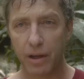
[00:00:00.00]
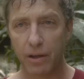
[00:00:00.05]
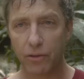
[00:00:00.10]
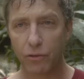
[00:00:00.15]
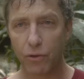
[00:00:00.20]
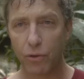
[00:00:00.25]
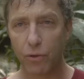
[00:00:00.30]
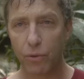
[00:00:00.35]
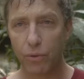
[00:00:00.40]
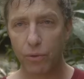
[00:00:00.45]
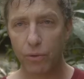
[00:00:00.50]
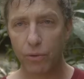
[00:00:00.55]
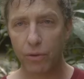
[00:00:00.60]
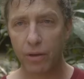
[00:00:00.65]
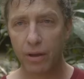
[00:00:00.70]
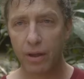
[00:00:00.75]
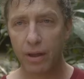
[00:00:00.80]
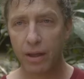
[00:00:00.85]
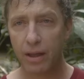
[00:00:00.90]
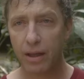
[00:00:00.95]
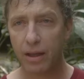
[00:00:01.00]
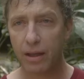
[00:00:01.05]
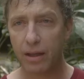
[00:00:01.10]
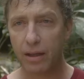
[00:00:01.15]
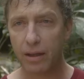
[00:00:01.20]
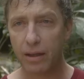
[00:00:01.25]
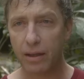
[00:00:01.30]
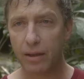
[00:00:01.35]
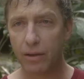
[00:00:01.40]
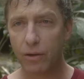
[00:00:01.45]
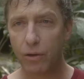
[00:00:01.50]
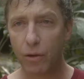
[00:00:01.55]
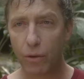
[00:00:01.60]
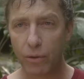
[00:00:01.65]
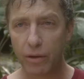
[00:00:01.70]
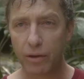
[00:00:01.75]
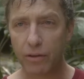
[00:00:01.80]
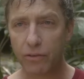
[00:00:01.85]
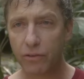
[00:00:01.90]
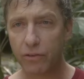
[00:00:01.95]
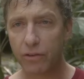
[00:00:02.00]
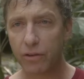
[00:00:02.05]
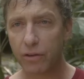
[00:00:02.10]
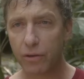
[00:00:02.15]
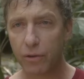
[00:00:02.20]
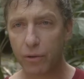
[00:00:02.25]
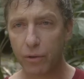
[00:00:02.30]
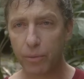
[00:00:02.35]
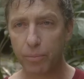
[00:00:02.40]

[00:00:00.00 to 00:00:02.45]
has a whole holistic